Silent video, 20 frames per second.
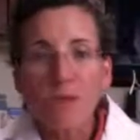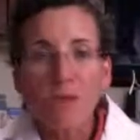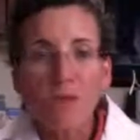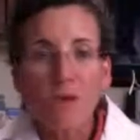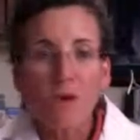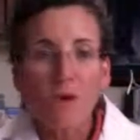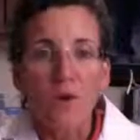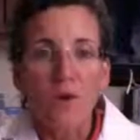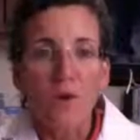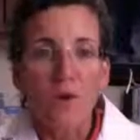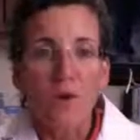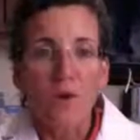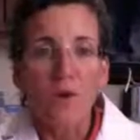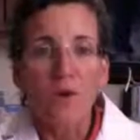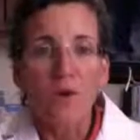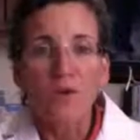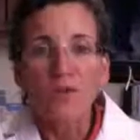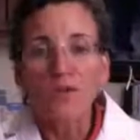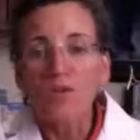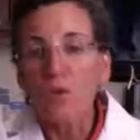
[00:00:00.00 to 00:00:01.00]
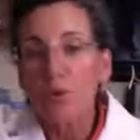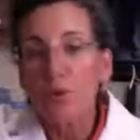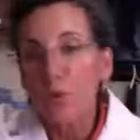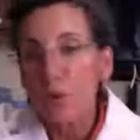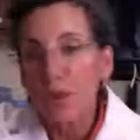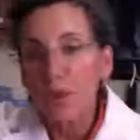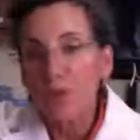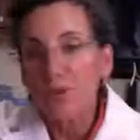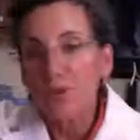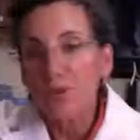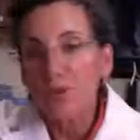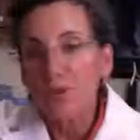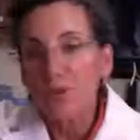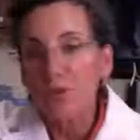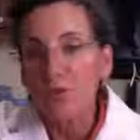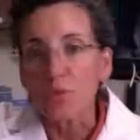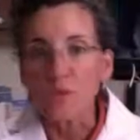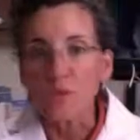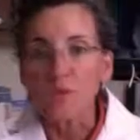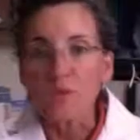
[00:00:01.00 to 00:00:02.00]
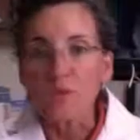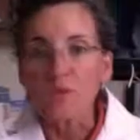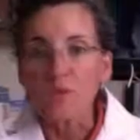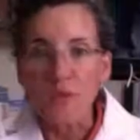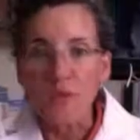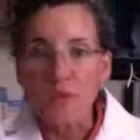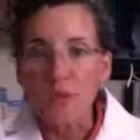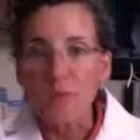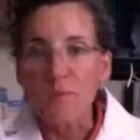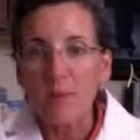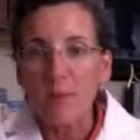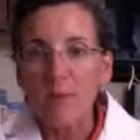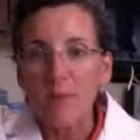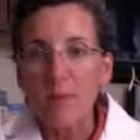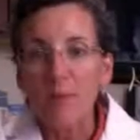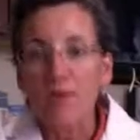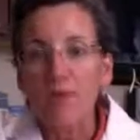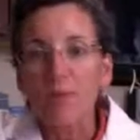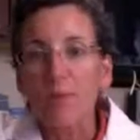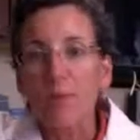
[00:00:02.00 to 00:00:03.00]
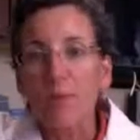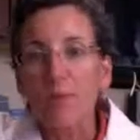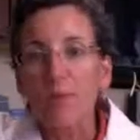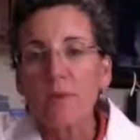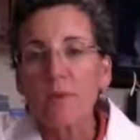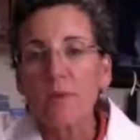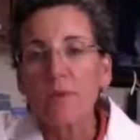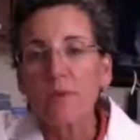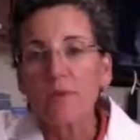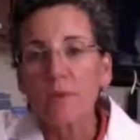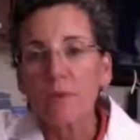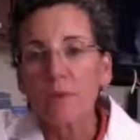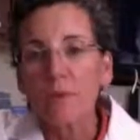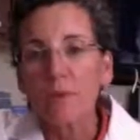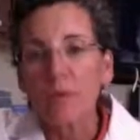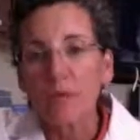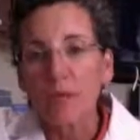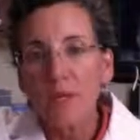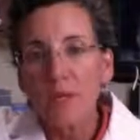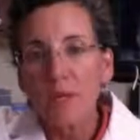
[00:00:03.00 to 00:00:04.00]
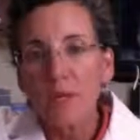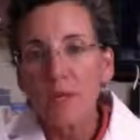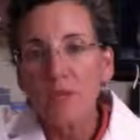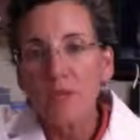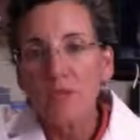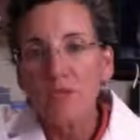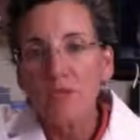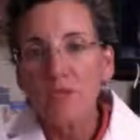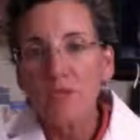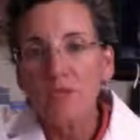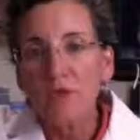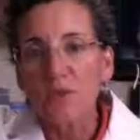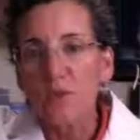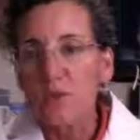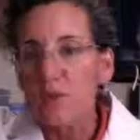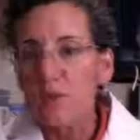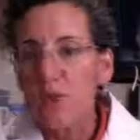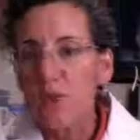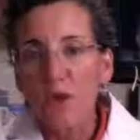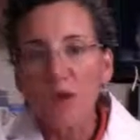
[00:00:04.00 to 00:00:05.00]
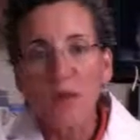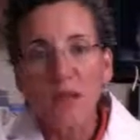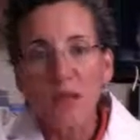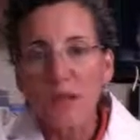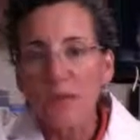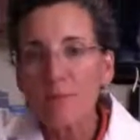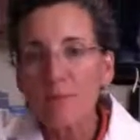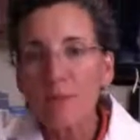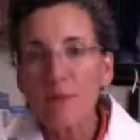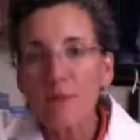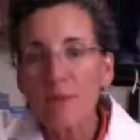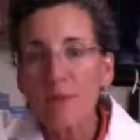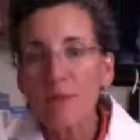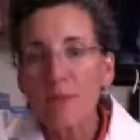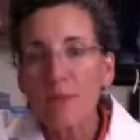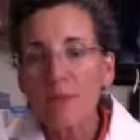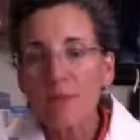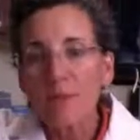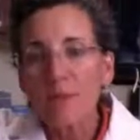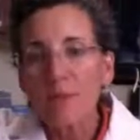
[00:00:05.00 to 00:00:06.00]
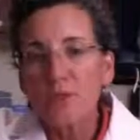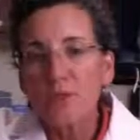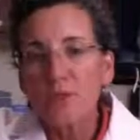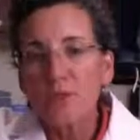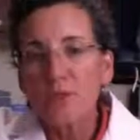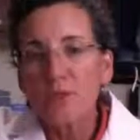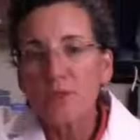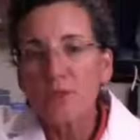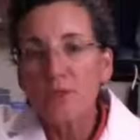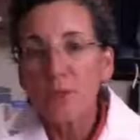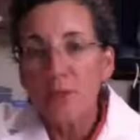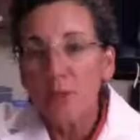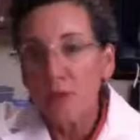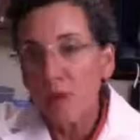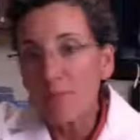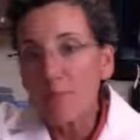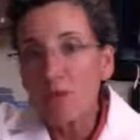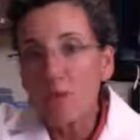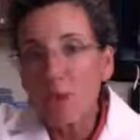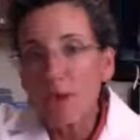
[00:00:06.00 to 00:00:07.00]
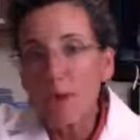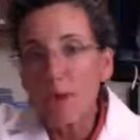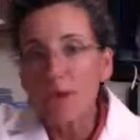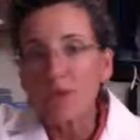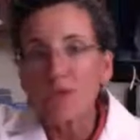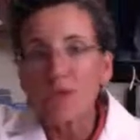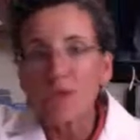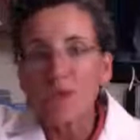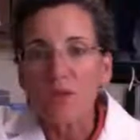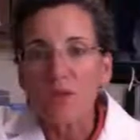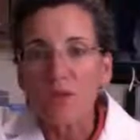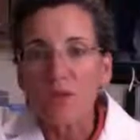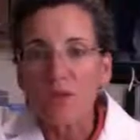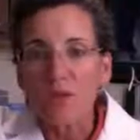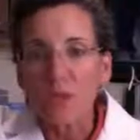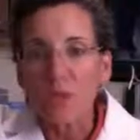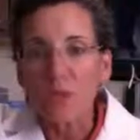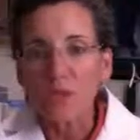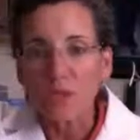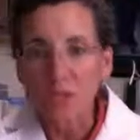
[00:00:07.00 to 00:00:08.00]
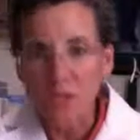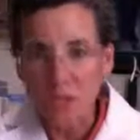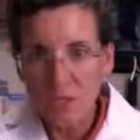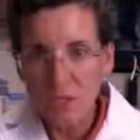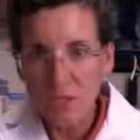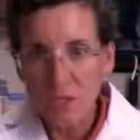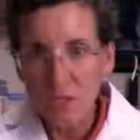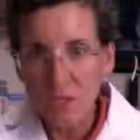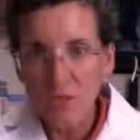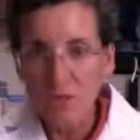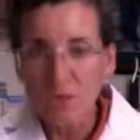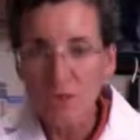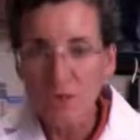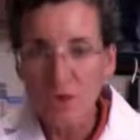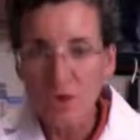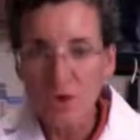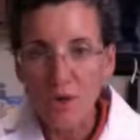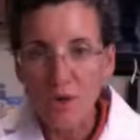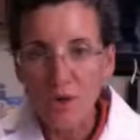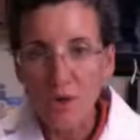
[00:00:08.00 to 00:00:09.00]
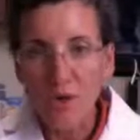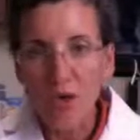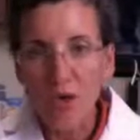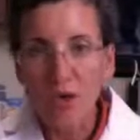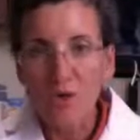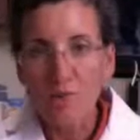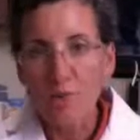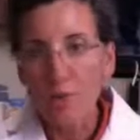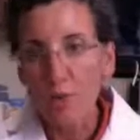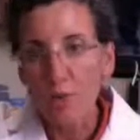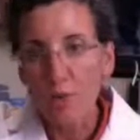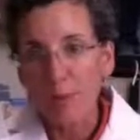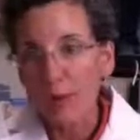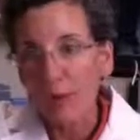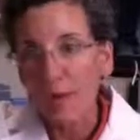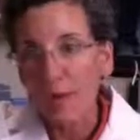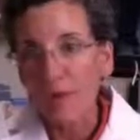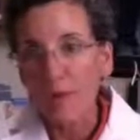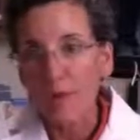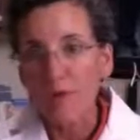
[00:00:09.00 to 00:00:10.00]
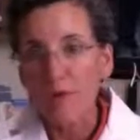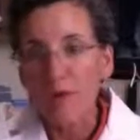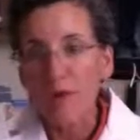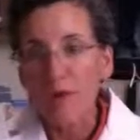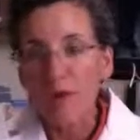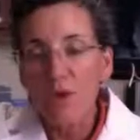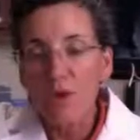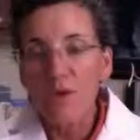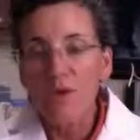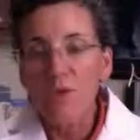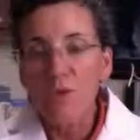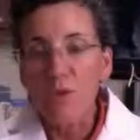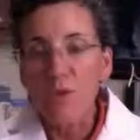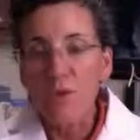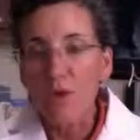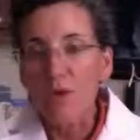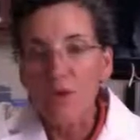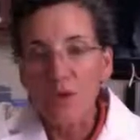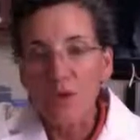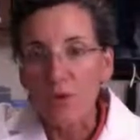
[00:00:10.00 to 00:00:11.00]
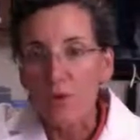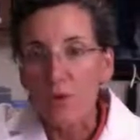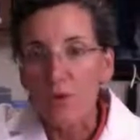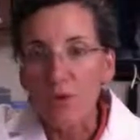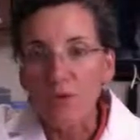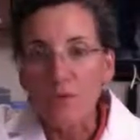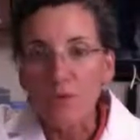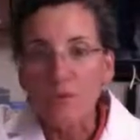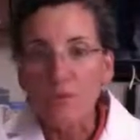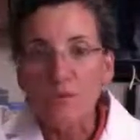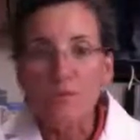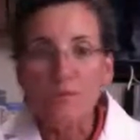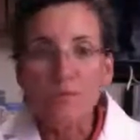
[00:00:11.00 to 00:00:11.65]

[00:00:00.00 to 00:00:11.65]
There are also arousal disorders, for that matter, women who just are not able to become aroused, and therefore the tissues are not prepared for intercourse.